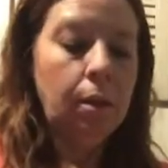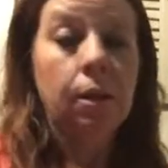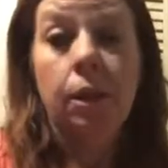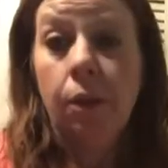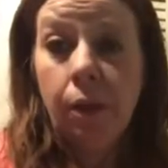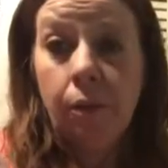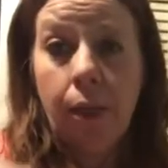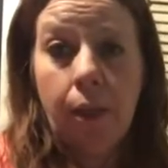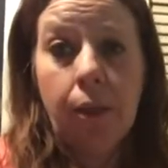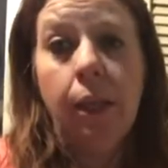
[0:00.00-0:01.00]
So
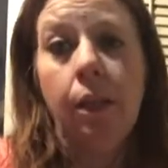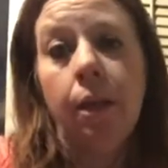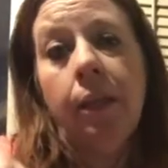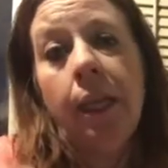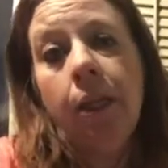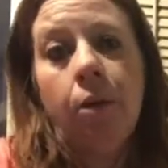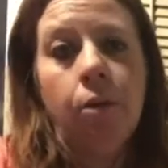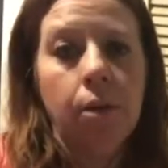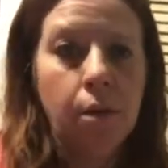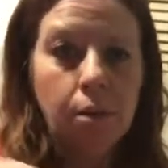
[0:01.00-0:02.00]
anyway, they
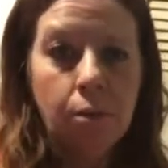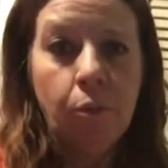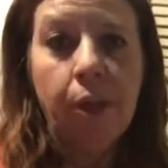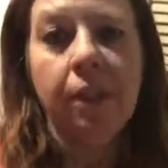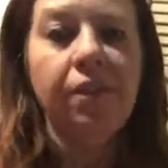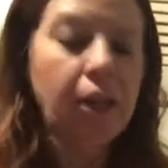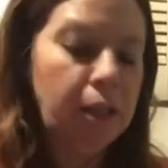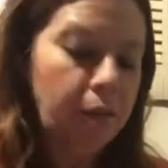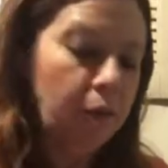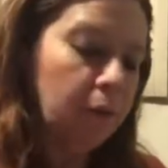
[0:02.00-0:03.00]
know where to find
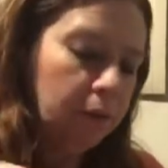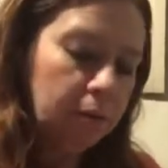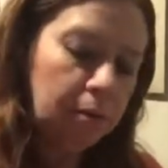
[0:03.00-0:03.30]
the food.